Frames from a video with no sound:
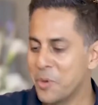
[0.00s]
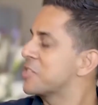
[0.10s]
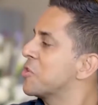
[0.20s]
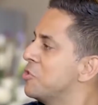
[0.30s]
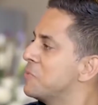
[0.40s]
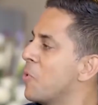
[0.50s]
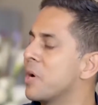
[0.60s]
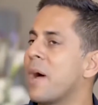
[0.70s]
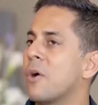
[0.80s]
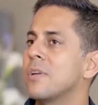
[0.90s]
Okay, so you
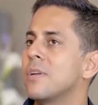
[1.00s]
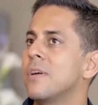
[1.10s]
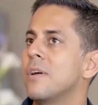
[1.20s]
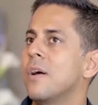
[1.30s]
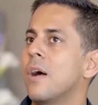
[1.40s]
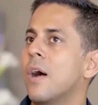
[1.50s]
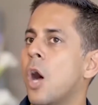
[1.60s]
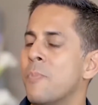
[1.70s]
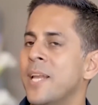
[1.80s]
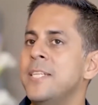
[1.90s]
spoke about
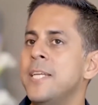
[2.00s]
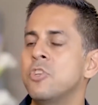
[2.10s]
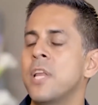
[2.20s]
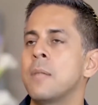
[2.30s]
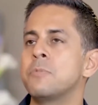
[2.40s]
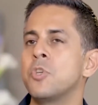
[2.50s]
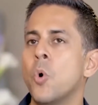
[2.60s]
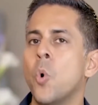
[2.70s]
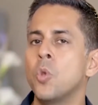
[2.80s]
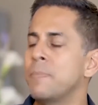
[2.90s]
how meditation helps
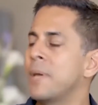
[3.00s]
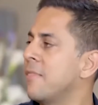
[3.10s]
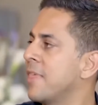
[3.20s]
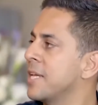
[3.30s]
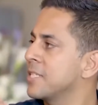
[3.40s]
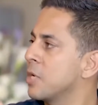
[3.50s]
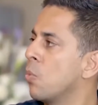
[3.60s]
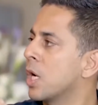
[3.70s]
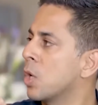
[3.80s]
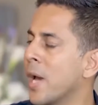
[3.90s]
you hold many things
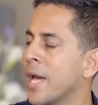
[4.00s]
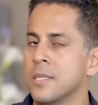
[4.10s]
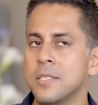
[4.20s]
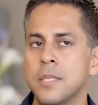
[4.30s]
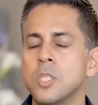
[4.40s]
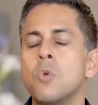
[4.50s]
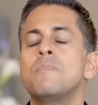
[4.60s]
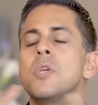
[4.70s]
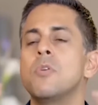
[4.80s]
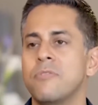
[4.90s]
in one awareness.
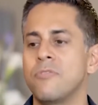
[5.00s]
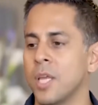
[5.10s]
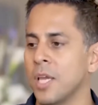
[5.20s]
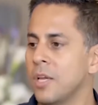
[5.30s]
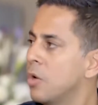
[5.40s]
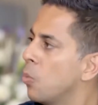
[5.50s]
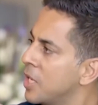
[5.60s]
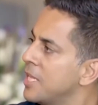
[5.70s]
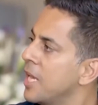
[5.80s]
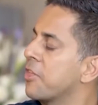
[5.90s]
So beautiful.
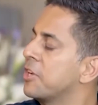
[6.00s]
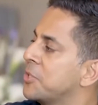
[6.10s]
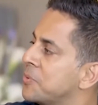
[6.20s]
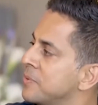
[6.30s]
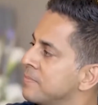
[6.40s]
What are the other two?